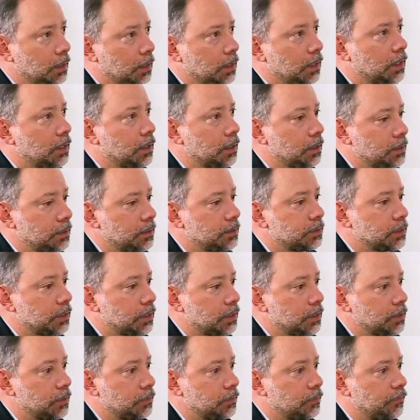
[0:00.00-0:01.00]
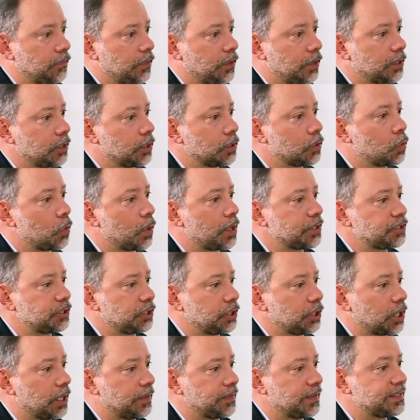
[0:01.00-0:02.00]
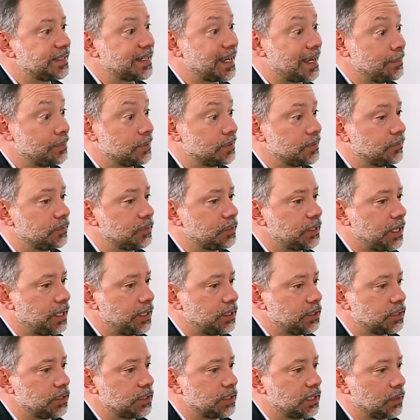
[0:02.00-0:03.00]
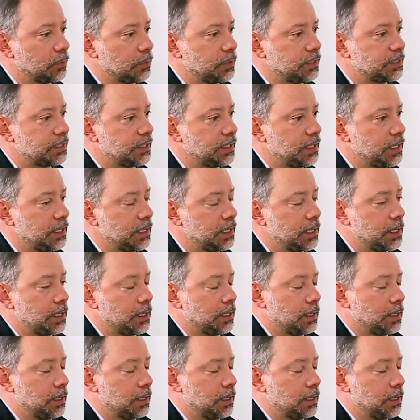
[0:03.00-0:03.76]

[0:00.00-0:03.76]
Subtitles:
Yeah, it's a very good question on the types of changes that we see.